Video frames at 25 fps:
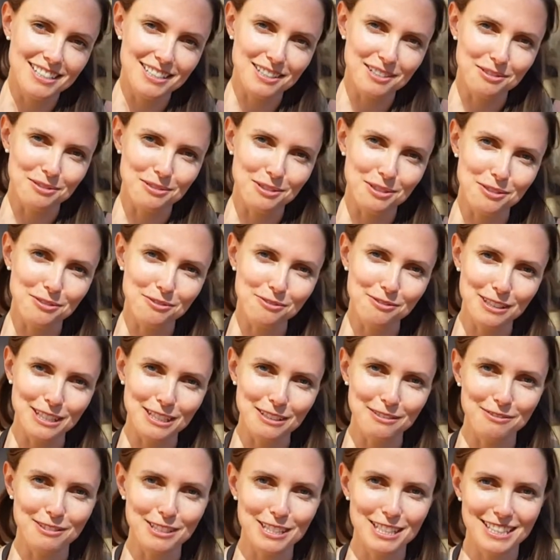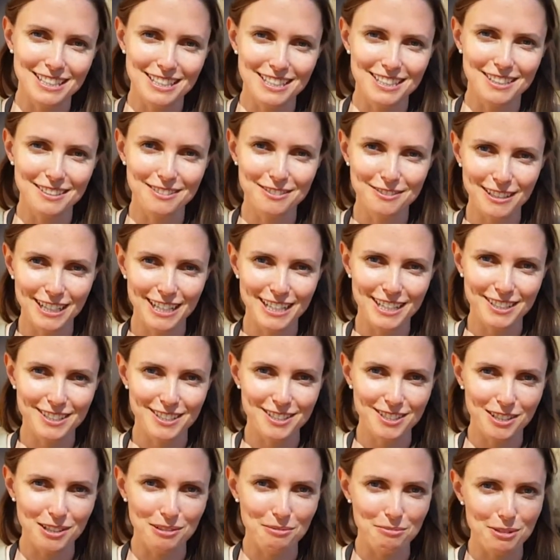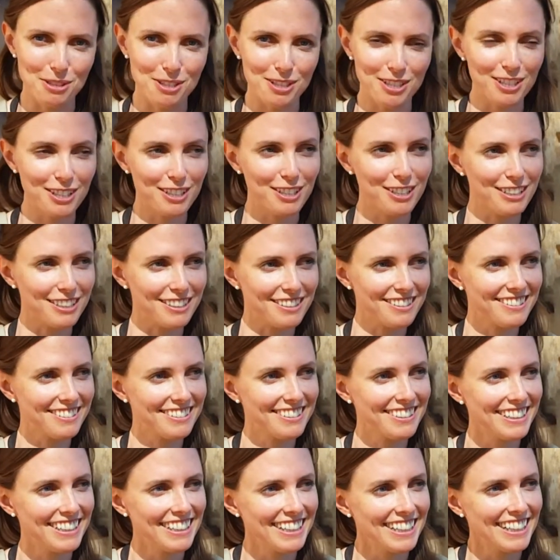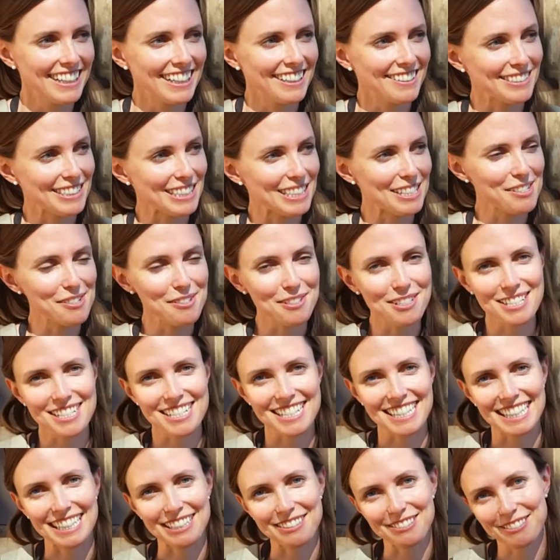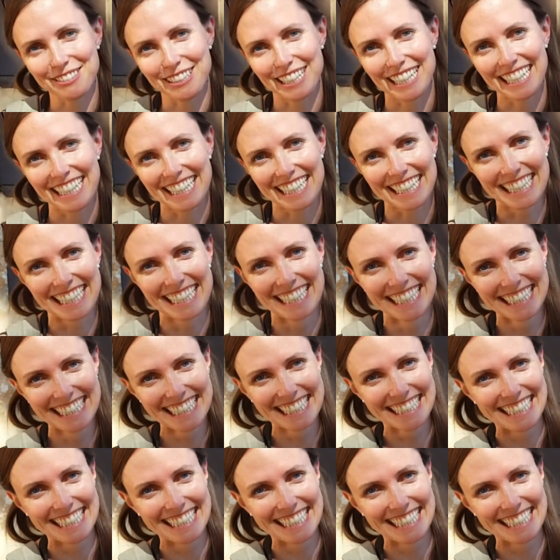idea will fit with the fire sculpture. And I mean, who doesn't love fire?